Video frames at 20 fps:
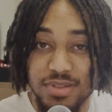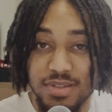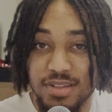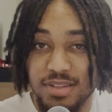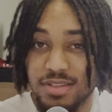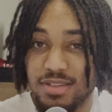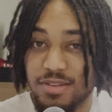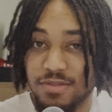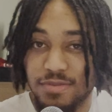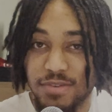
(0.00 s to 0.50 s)

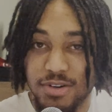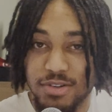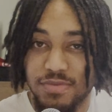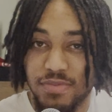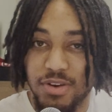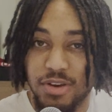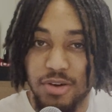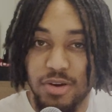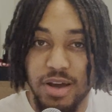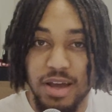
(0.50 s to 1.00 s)
This is the first
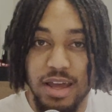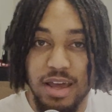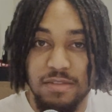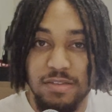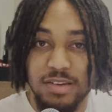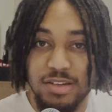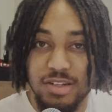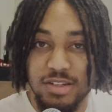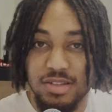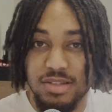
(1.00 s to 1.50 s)
video I
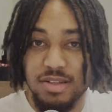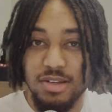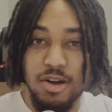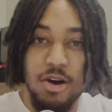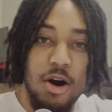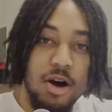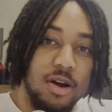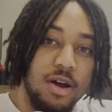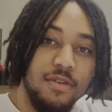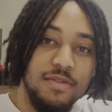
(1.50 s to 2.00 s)
haven't just
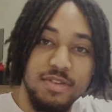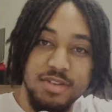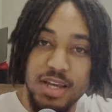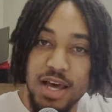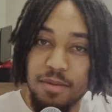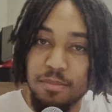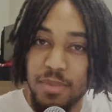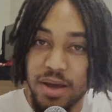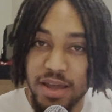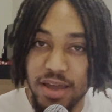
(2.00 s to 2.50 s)
gone off the
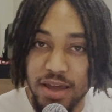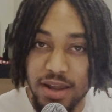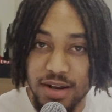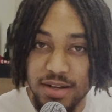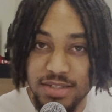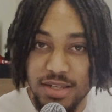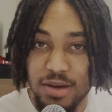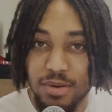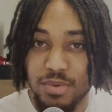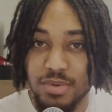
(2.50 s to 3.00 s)
top of my head
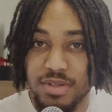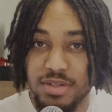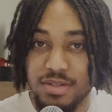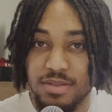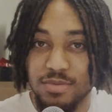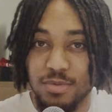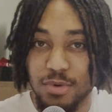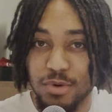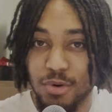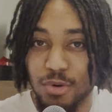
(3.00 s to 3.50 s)
as I
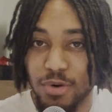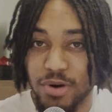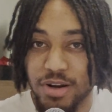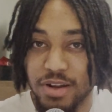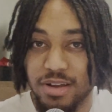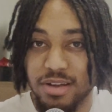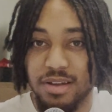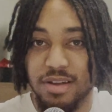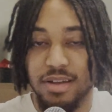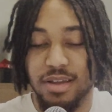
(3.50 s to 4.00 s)
was
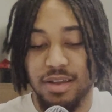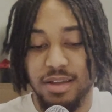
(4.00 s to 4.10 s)
recording.